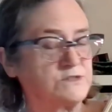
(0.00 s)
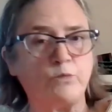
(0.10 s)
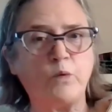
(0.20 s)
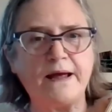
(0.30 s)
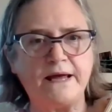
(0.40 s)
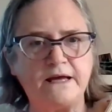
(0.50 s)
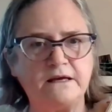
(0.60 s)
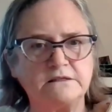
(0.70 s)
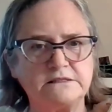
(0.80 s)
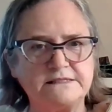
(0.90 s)
it's
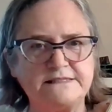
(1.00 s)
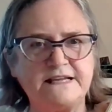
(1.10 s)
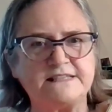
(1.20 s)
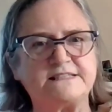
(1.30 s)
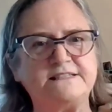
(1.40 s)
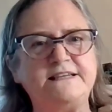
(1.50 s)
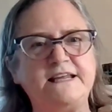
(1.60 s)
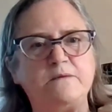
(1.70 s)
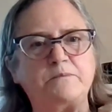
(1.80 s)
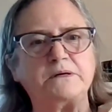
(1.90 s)

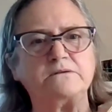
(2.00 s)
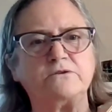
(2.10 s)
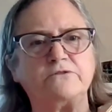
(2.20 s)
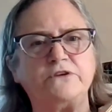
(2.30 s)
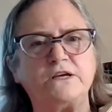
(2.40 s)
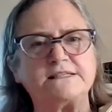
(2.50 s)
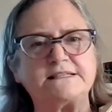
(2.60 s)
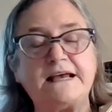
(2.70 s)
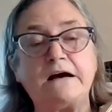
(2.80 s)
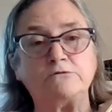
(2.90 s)
deep. You can
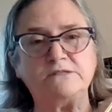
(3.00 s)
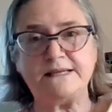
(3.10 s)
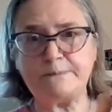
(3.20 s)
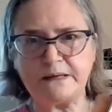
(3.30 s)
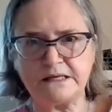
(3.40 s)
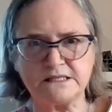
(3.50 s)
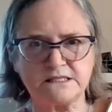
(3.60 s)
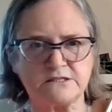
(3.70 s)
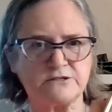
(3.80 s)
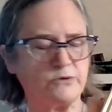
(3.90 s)
see how deep it
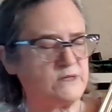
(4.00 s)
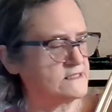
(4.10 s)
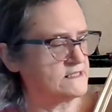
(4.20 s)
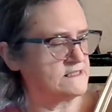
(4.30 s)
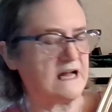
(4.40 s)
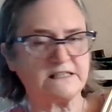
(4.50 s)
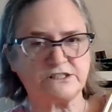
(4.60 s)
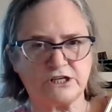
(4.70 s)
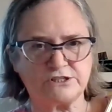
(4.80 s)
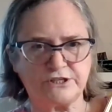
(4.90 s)
is. So this is
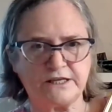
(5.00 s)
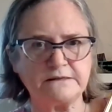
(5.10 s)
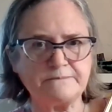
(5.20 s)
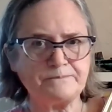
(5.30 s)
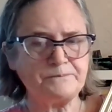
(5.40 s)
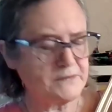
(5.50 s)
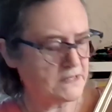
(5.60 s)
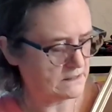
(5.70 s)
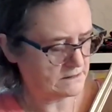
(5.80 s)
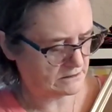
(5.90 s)
not touching
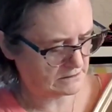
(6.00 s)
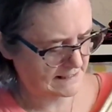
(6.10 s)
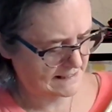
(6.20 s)
the